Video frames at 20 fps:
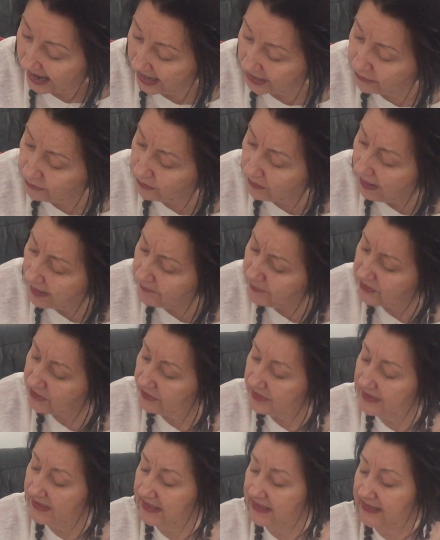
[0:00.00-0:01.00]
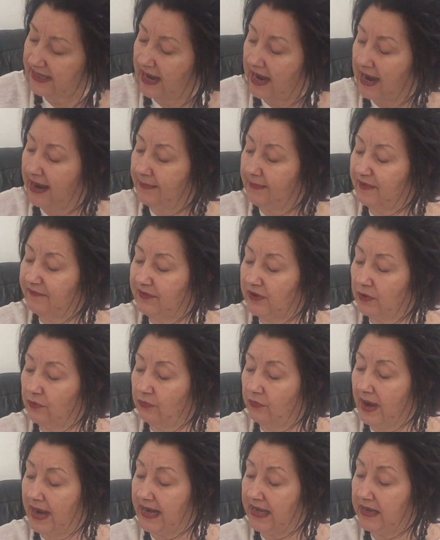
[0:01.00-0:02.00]
I grew up during the time of the
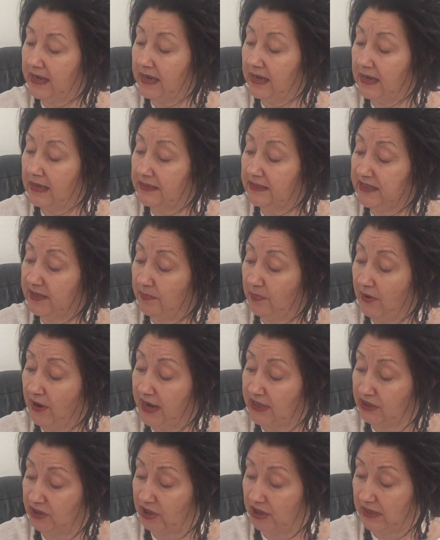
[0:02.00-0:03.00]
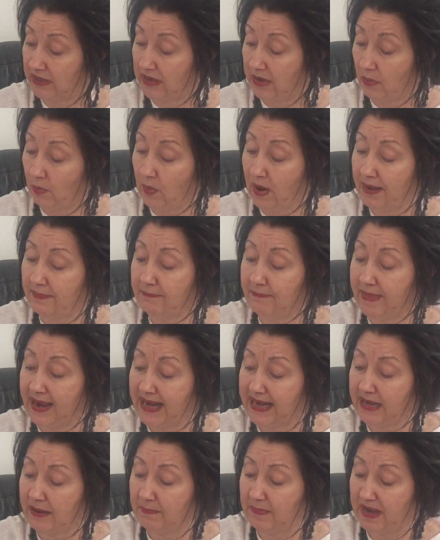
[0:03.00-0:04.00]
Great Depression when
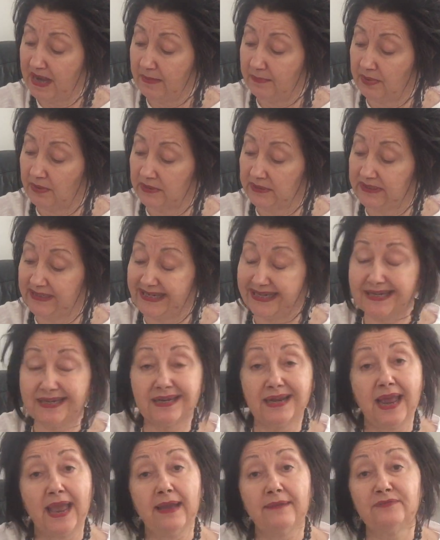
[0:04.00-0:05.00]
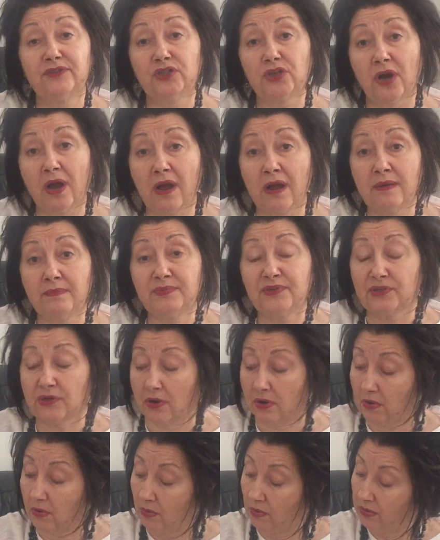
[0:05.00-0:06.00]
many people didn't have
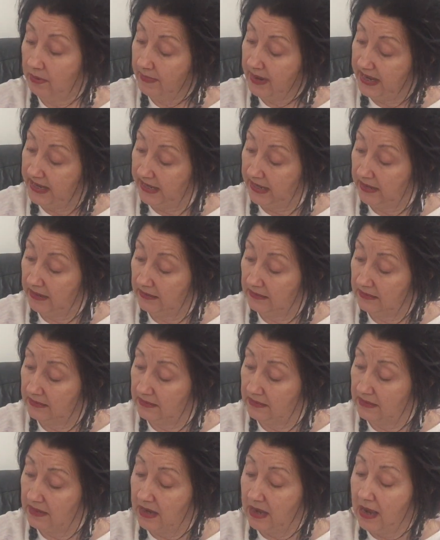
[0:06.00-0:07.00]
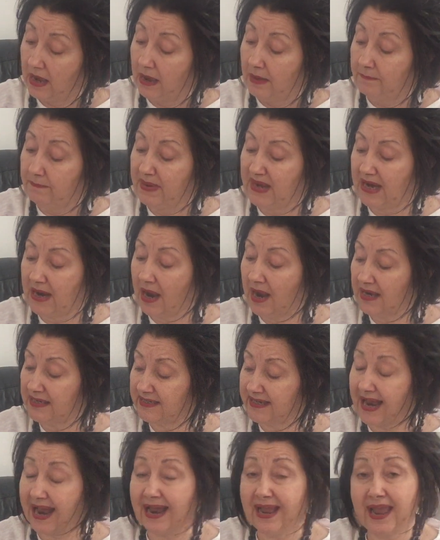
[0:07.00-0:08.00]
jobs or money.
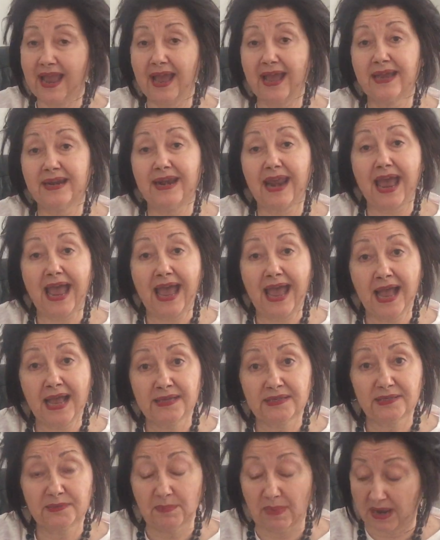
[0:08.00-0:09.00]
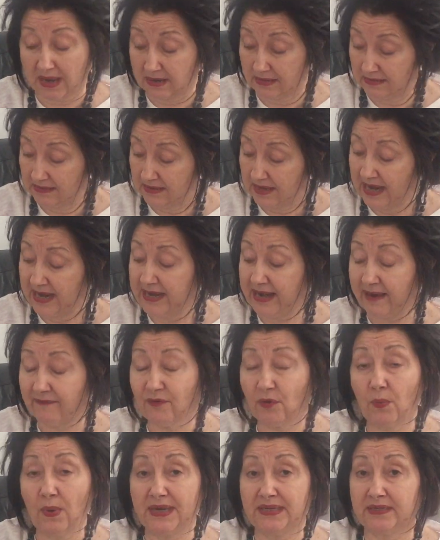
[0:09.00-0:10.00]
Because I had asthma, I
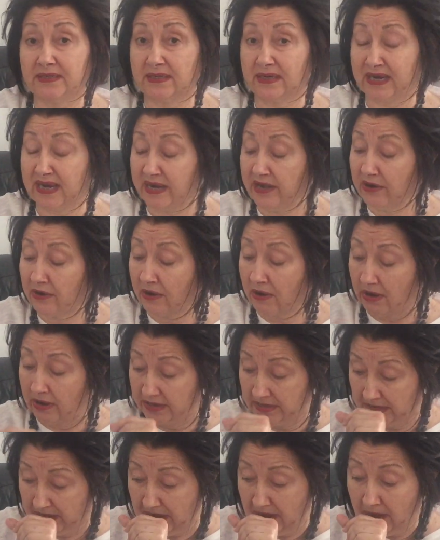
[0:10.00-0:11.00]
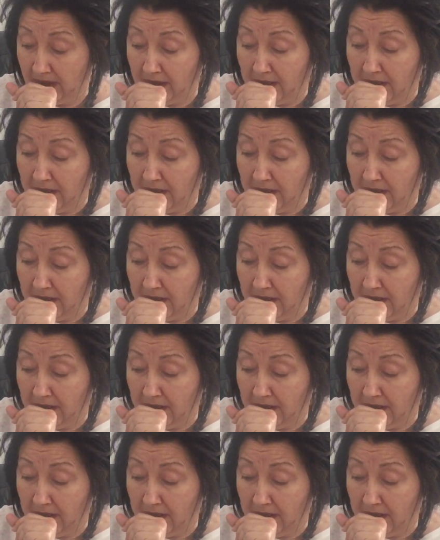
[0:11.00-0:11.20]
never went to kindergarten.